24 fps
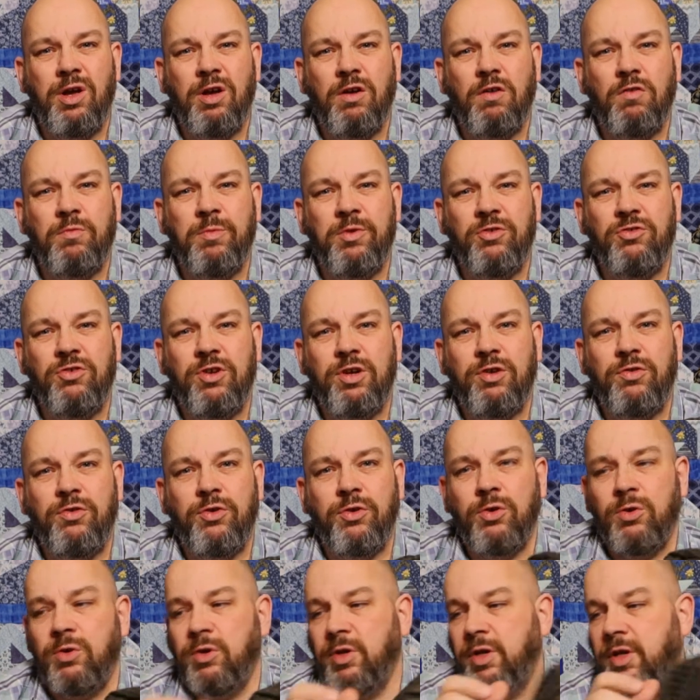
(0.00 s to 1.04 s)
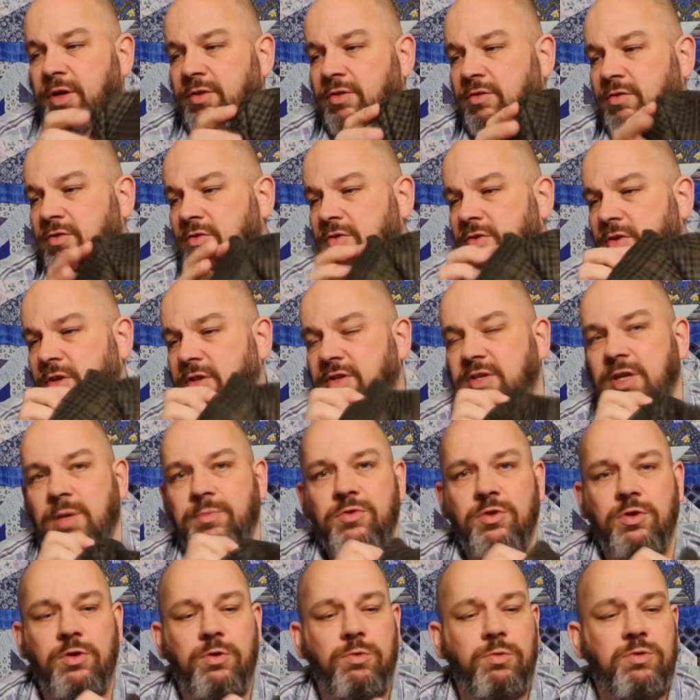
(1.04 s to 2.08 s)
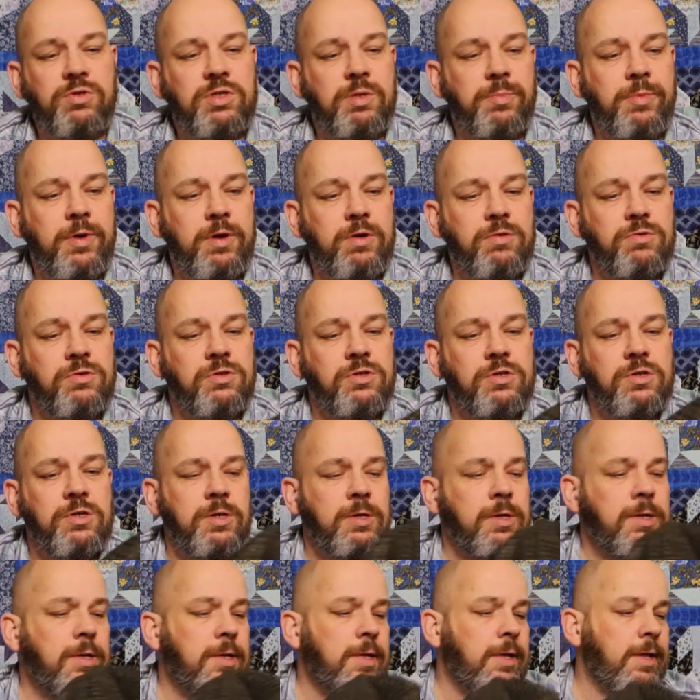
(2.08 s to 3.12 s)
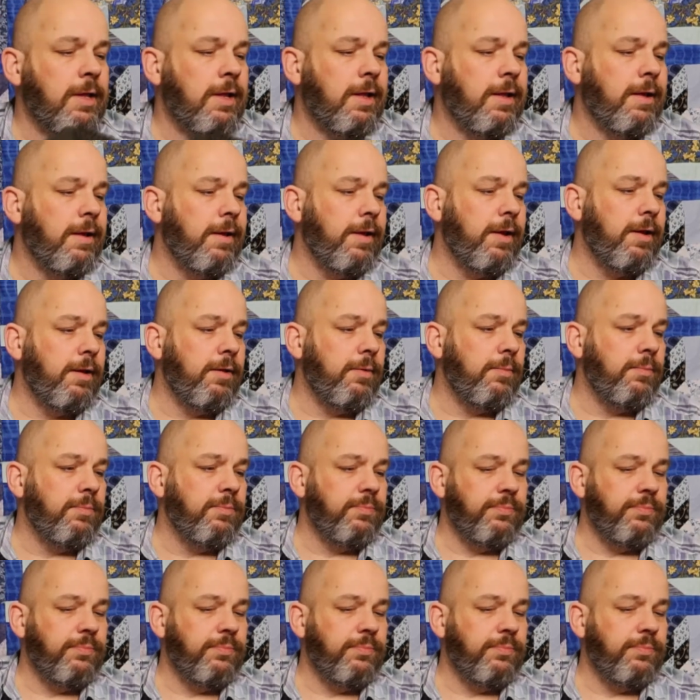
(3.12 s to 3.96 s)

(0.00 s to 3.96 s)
of material. It's up to you, I suppose. As